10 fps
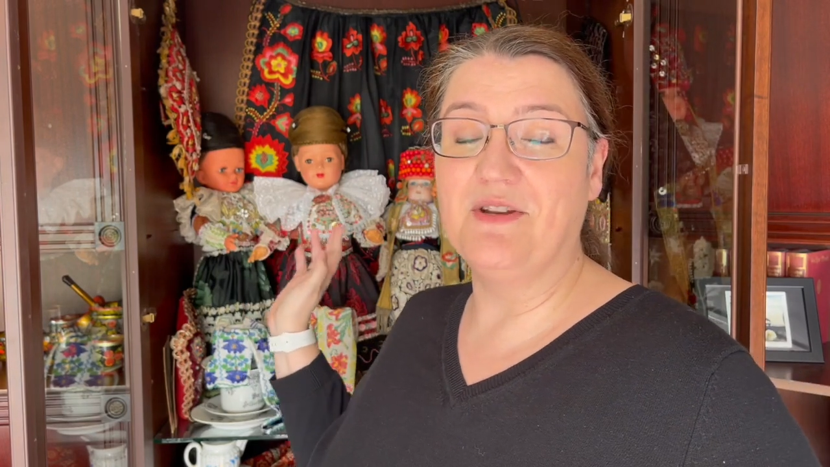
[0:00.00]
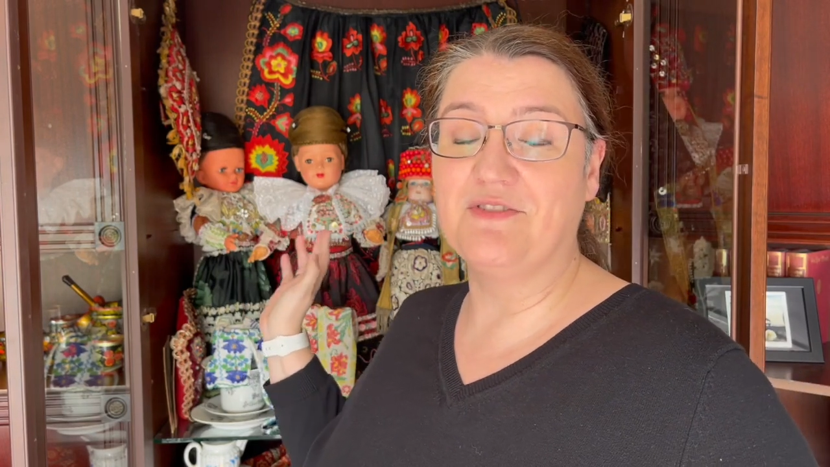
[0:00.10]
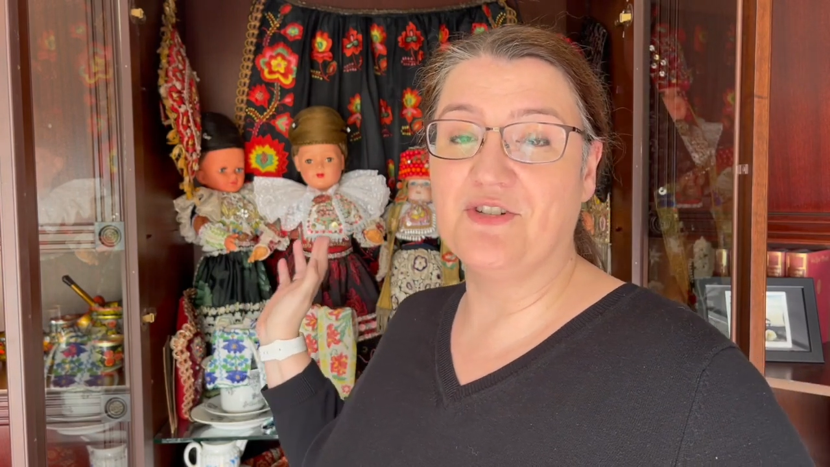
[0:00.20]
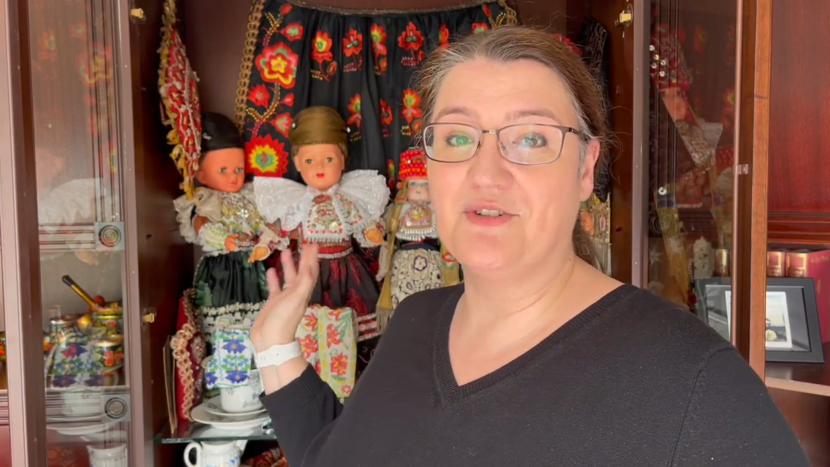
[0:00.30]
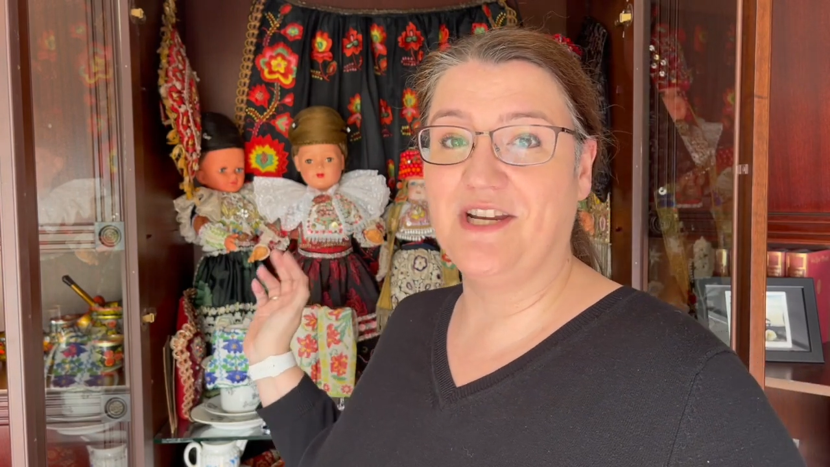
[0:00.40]
of a
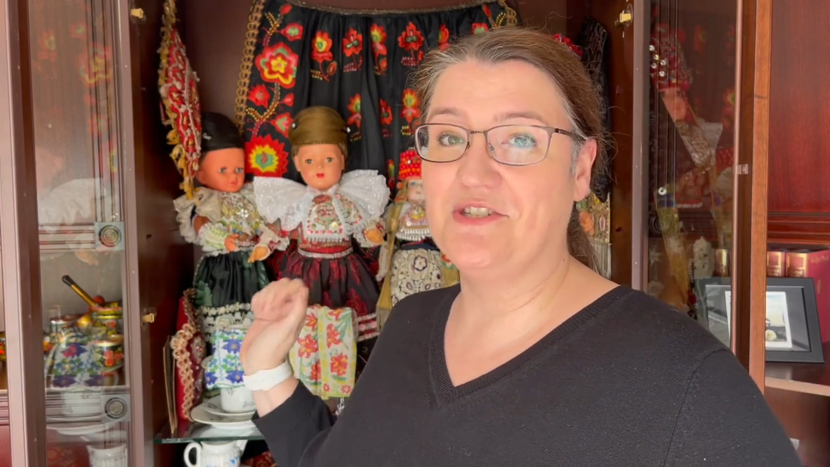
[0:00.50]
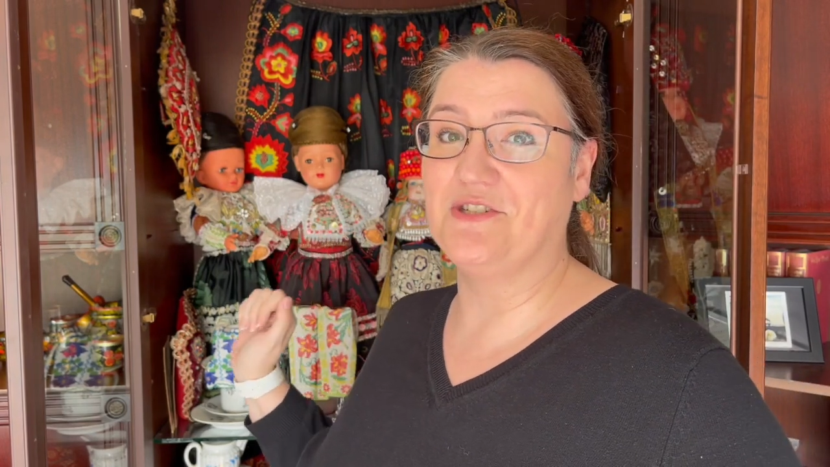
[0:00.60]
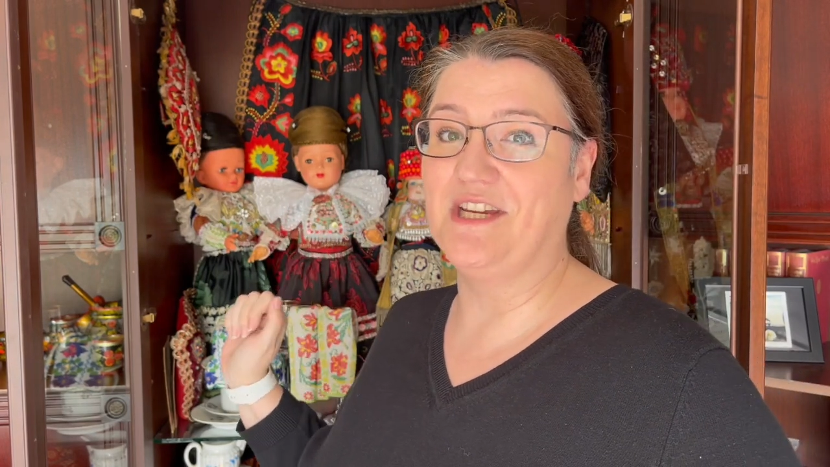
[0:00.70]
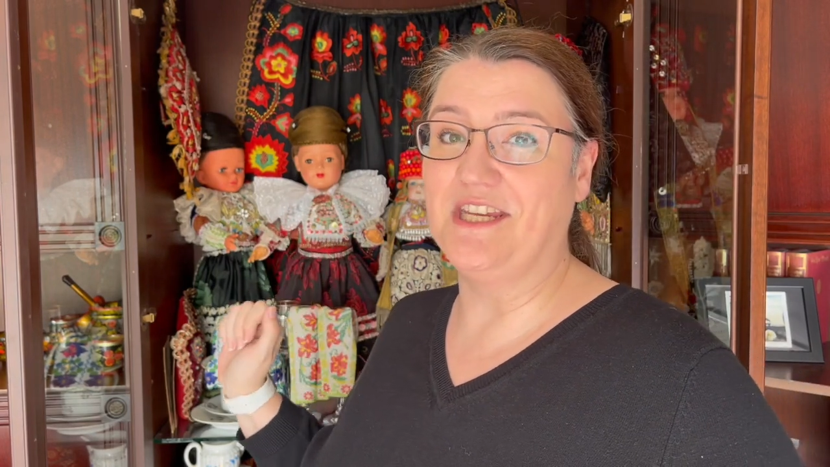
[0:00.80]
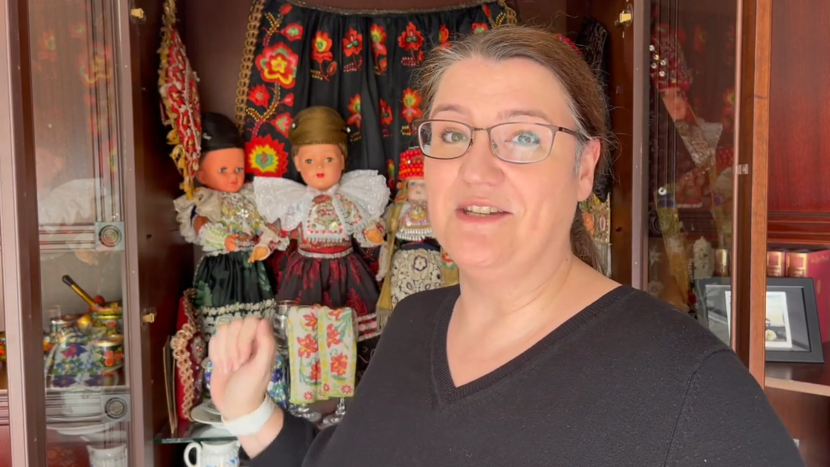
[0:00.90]

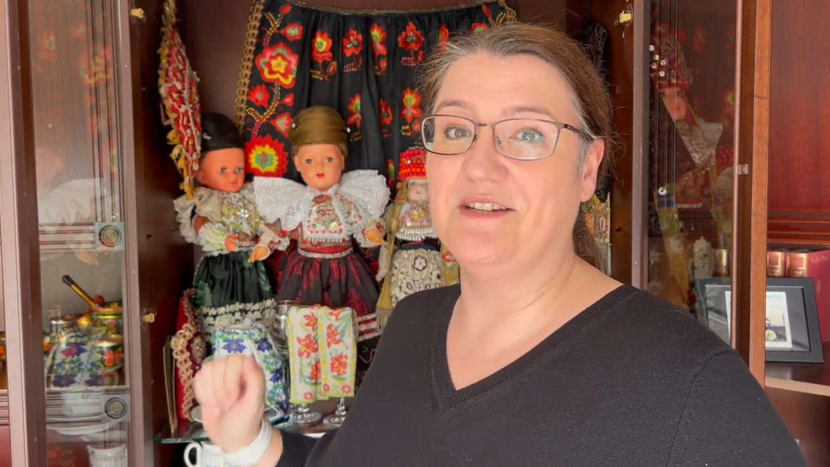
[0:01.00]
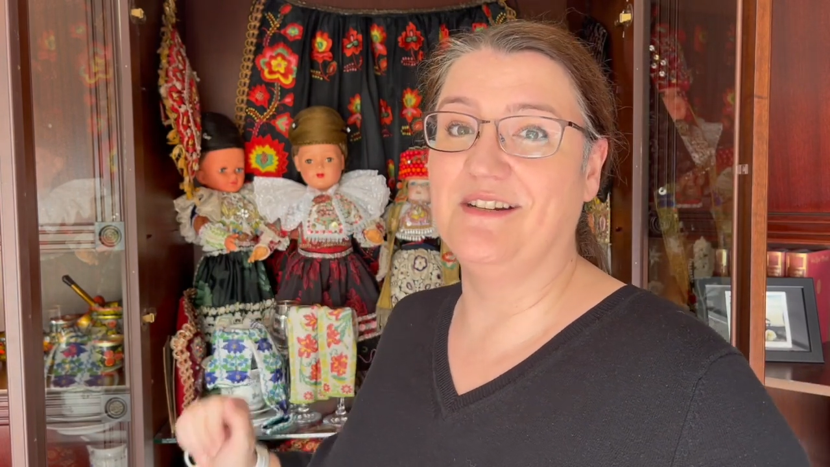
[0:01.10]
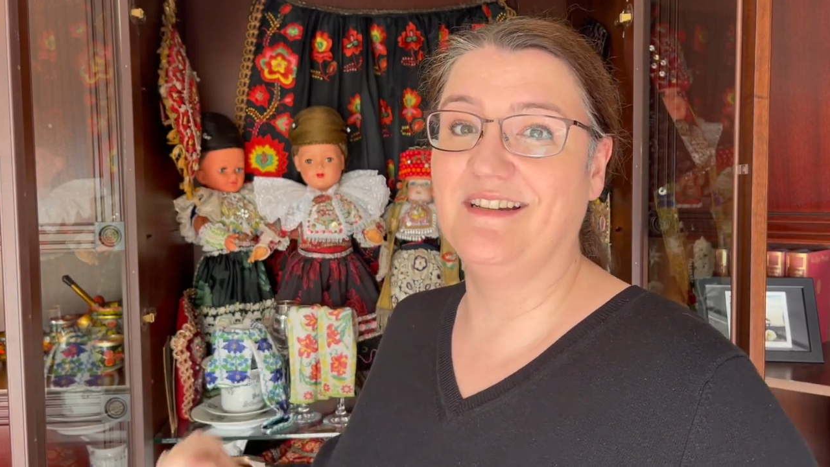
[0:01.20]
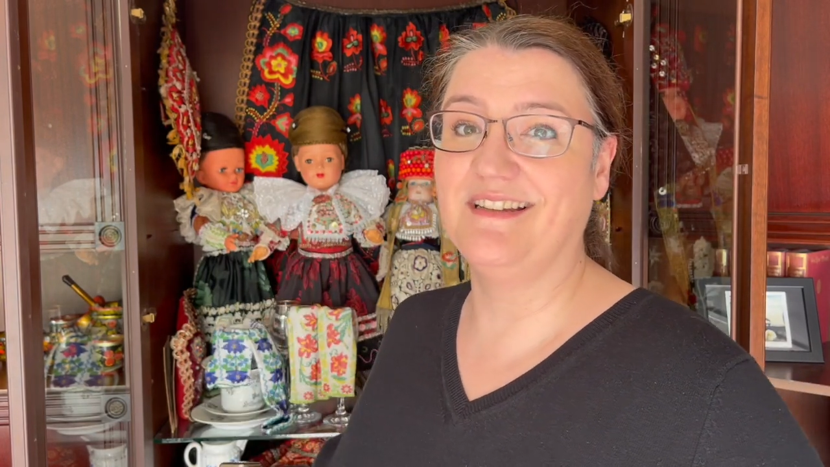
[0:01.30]
treasure here